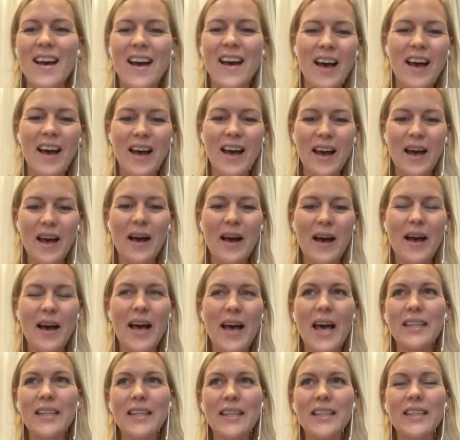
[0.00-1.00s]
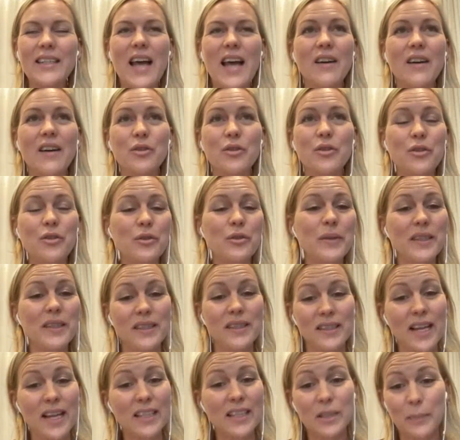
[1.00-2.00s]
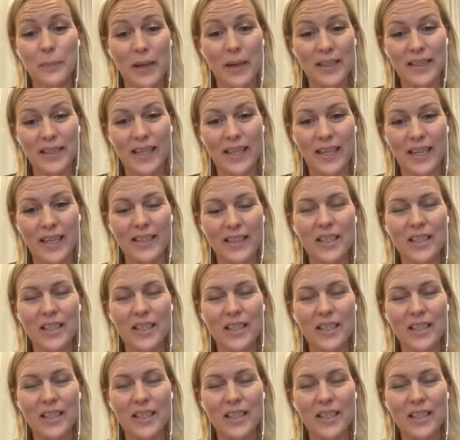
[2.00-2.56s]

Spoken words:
And it outgrew its nets, basically.